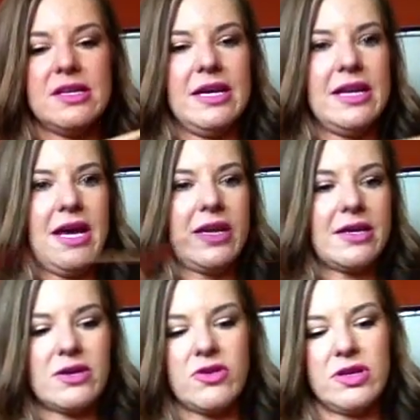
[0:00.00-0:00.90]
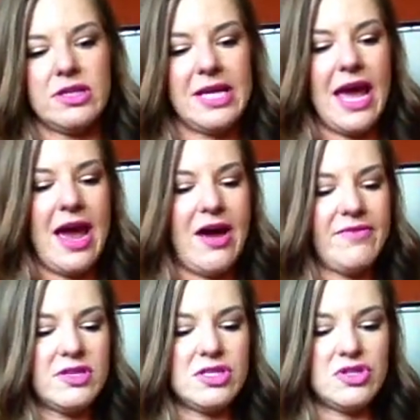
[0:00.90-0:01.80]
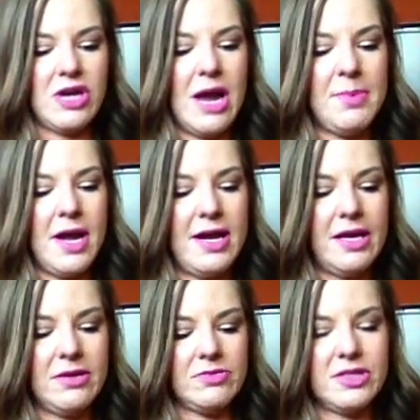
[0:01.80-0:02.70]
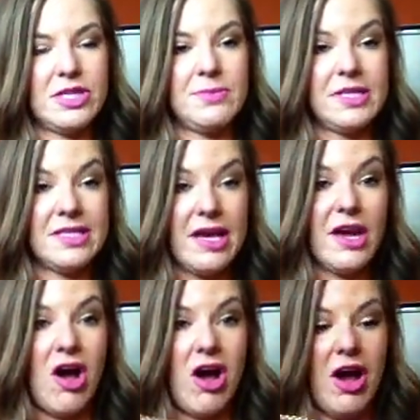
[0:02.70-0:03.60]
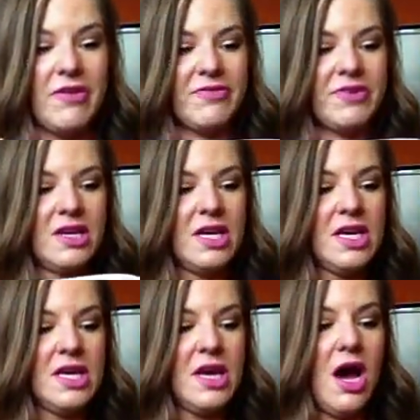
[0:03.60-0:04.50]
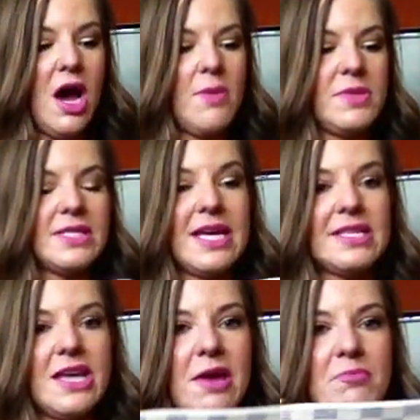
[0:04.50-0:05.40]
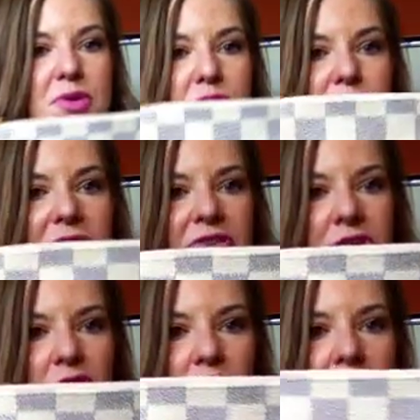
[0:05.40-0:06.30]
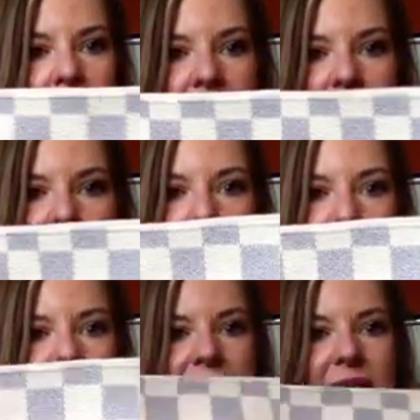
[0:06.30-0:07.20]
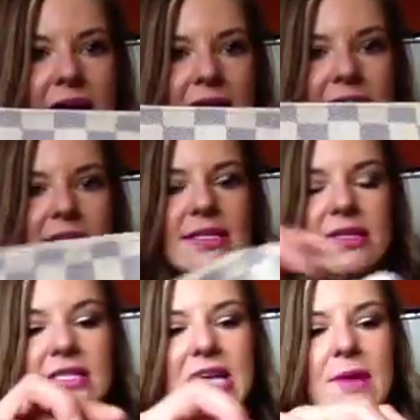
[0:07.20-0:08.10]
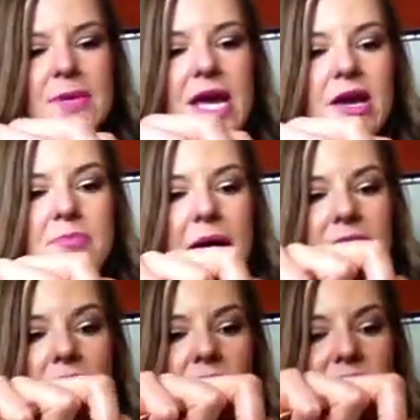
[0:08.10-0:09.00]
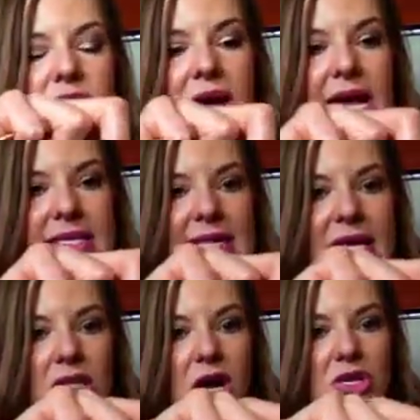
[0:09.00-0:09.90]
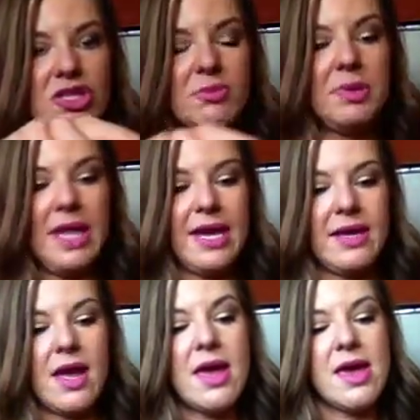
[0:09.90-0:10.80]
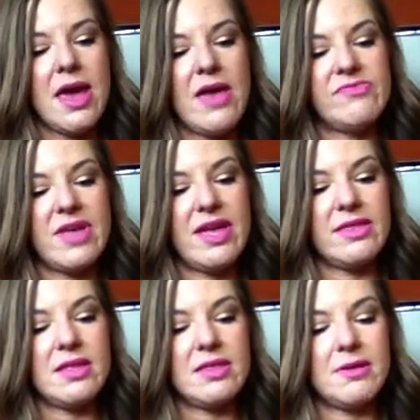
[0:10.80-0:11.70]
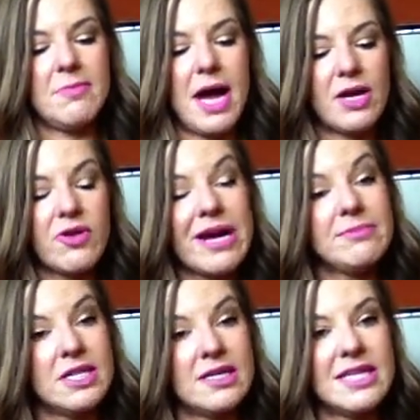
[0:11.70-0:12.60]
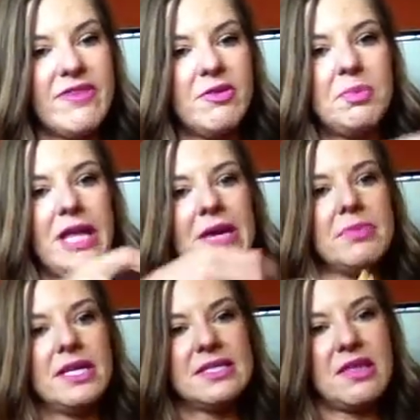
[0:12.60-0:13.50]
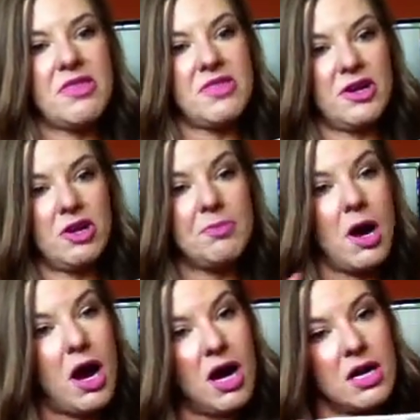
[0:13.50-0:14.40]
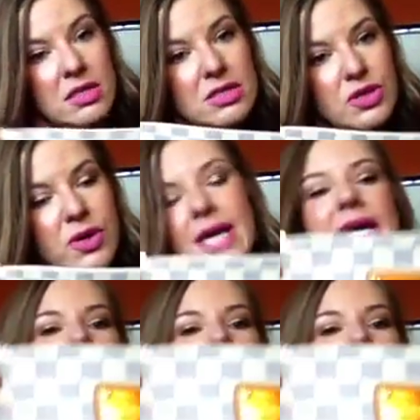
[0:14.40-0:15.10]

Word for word: and I currently have the strap on it, which I'm going to take off. Um, this has a beautiful plate on it. The Damier Ebene also has that larger plate. And then the monogram does have a plate, but it's a thinner bar to it.